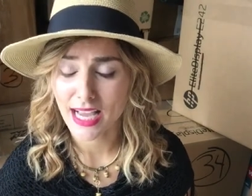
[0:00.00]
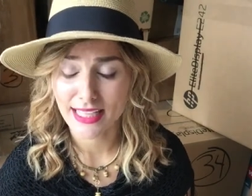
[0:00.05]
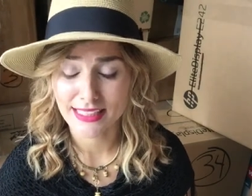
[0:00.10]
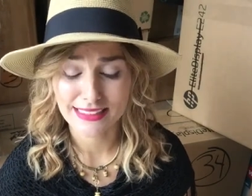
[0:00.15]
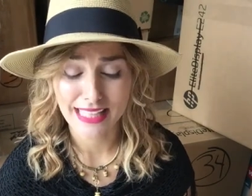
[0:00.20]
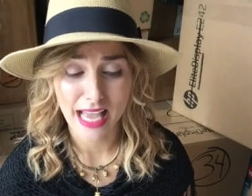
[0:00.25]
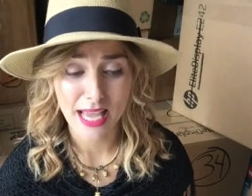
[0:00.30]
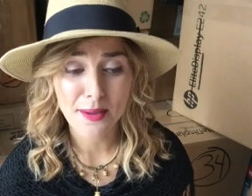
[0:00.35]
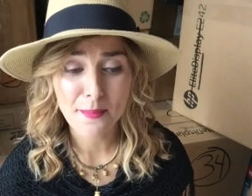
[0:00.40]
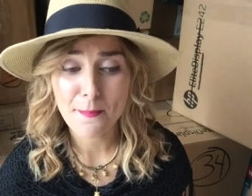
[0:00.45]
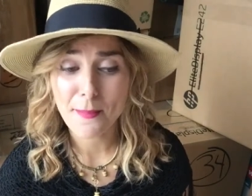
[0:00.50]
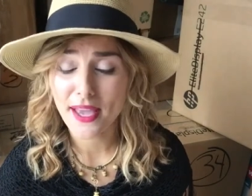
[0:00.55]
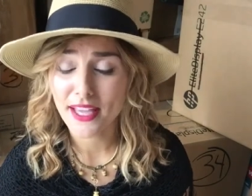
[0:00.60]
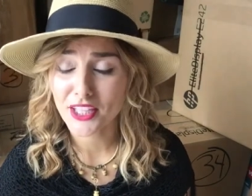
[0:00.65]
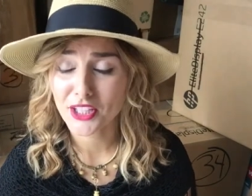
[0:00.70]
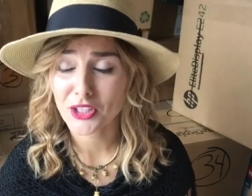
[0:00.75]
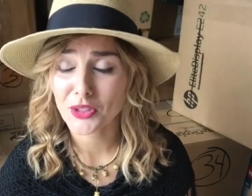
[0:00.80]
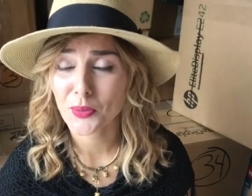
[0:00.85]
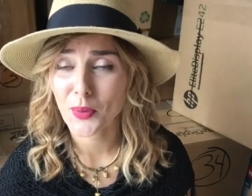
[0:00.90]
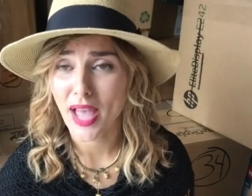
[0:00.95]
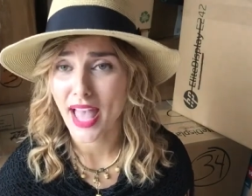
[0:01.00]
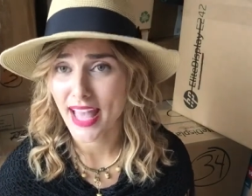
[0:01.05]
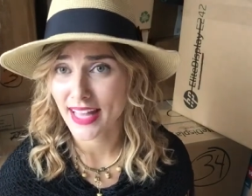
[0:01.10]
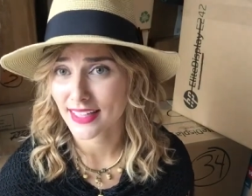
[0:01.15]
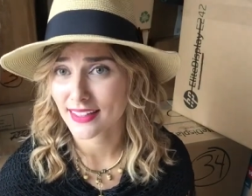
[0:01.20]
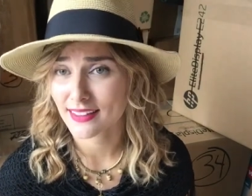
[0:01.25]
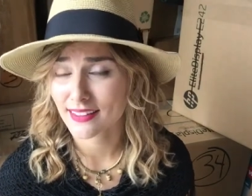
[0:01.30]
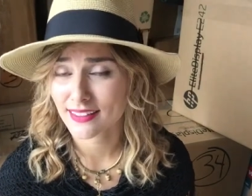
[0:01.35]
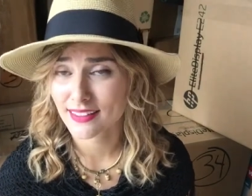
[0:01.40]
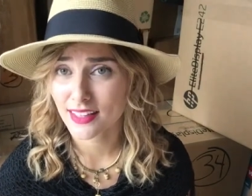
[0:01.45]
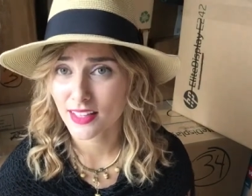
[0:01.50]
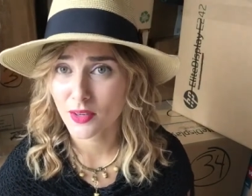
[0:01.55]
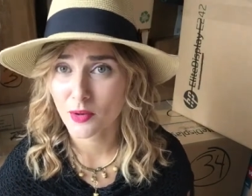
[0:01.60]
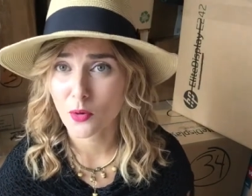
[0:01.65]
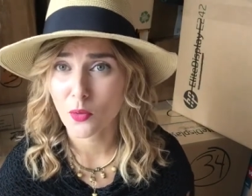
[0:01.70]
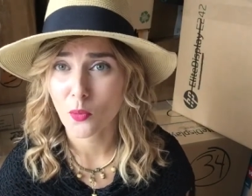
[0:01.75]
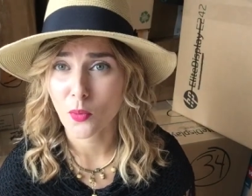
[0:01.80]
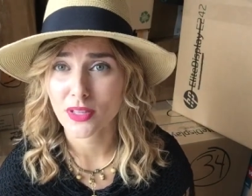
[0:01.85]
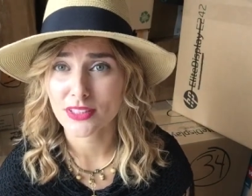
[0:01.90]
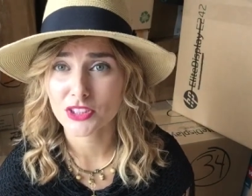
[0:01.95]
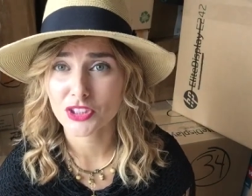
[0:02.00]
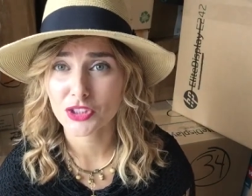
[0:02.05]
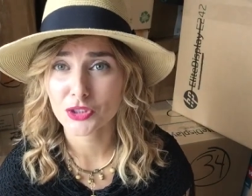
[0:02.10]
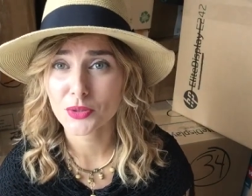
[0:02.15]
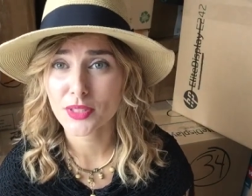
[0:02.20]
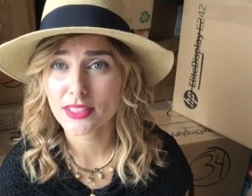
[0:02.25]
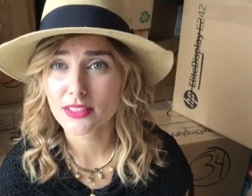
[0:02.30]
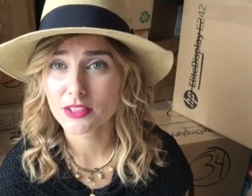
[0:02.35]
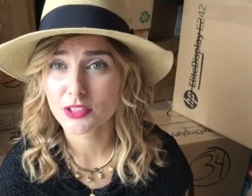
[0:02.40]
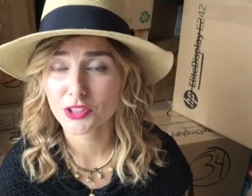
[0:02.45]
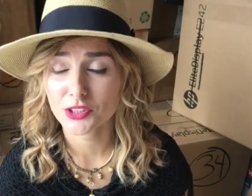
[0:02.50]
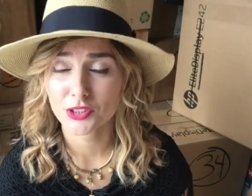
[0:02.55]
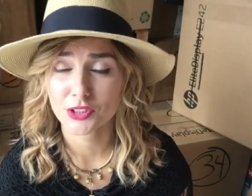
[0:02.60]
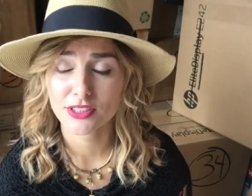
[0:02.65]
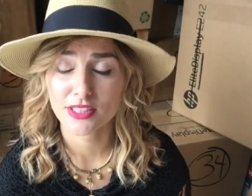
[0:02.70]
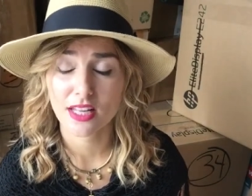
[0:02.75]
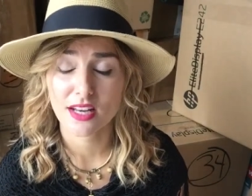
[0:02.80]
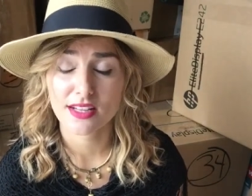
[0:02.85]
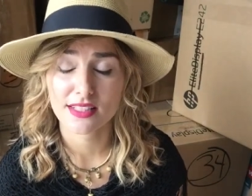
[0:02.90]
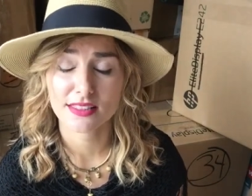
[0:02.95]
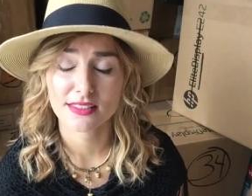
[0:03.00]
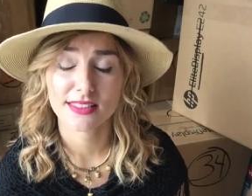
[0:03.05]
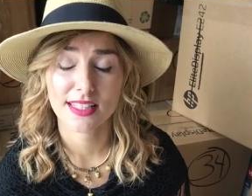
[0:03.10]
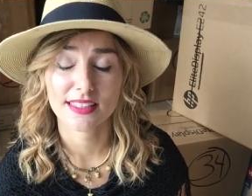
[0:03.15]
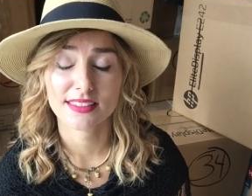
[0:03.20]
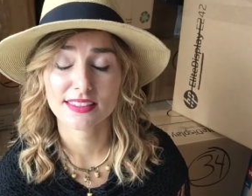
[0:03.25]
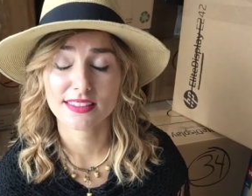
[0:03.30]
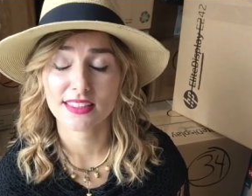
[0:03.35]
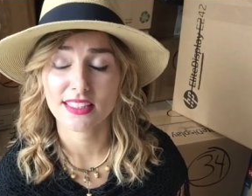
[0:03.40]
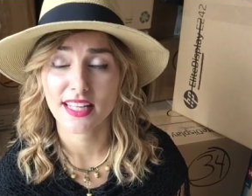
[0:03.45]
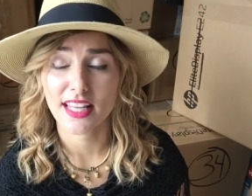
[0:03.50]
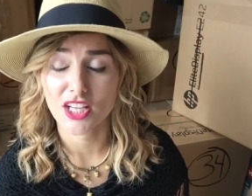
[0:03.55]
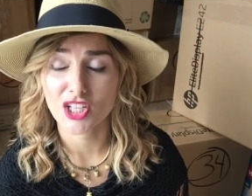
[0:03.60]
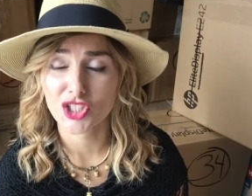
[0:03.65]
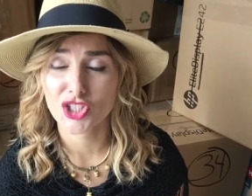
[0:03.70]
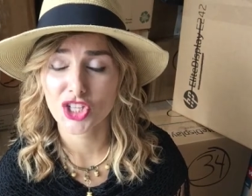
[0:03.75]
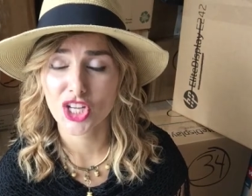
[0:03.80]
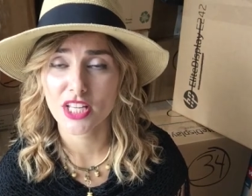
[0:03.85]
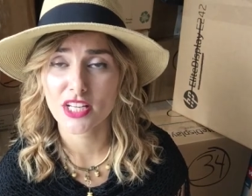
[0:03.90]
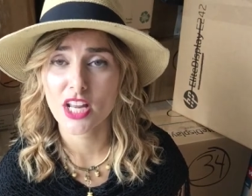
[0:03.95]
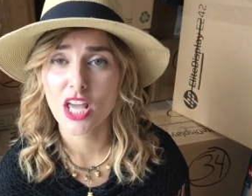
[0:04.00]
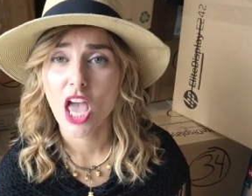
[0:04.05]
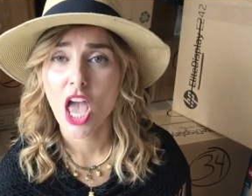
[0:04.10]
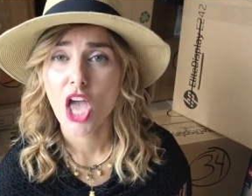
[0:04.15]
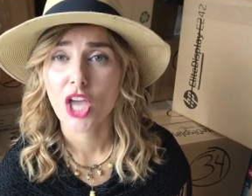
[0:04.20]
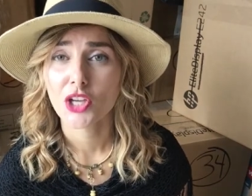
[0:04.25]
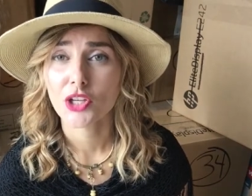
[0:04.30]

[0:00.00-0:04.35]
because I bet you anything, once you get to your destination,